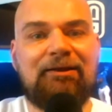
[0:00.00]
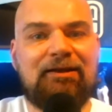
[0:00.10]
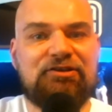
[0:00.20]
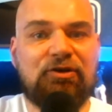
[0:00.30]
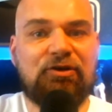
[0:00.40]

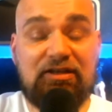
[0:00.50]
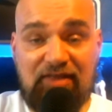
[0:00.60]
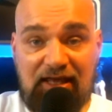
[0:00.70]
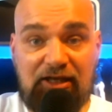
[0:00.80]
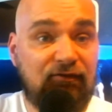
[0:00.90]
So
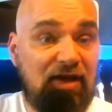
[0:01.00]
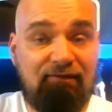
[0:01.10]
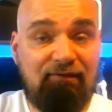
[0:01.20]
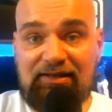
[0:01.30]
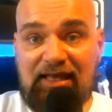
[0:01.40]
thank you. If you
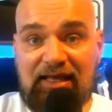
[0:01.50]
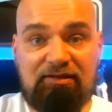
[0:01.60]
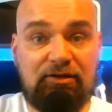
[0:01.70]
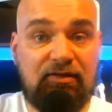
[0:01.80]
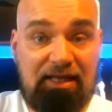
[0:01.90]
haven't hit
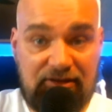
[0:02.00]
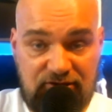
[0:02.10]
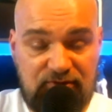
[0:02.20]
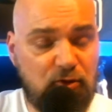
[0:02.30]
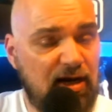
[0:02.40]
that
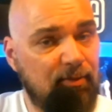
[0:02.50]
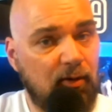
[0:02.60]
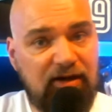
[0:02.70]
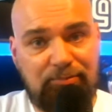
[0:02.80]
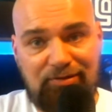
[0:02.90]
subscribe
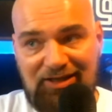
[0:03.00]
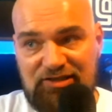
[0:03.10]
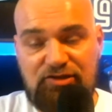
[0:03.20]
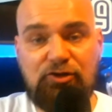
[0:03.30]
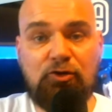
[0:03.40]
already, please
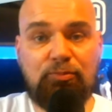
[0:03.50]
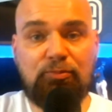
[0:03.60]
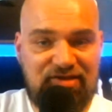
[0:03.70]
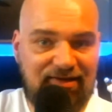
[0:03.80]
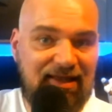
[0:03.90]
do. Please
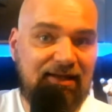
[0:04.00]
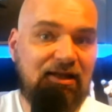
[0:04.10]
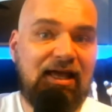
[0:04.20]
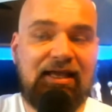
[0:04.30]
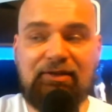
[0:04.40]
hit that
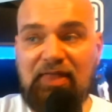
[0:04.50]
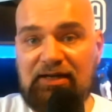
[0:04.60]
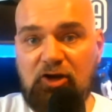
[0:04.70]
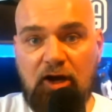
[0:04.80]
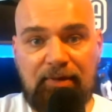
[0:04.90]
like, that
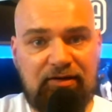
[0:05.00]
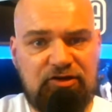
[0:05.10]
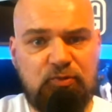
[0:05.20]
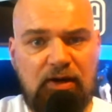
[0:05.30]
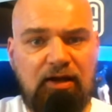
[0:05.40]
comment as
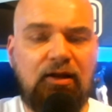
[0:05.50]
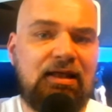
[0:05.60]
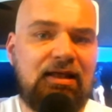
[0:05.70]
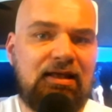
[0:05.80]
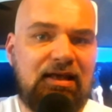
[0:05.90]
well.
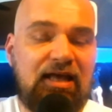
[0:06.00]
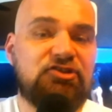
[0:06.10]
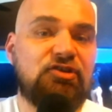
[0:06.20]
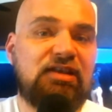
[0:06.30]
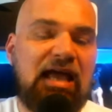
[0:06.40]
And to
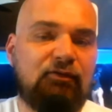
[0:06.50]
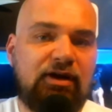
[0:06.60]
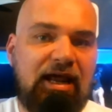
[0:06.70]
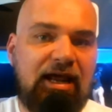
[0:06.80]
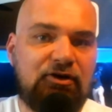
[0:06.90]
the
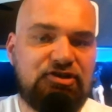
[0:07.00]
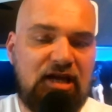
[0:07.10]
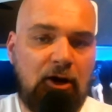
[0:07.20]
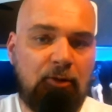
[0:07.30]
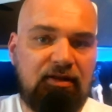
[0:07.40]
everydayers
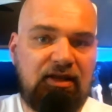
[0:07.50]
helping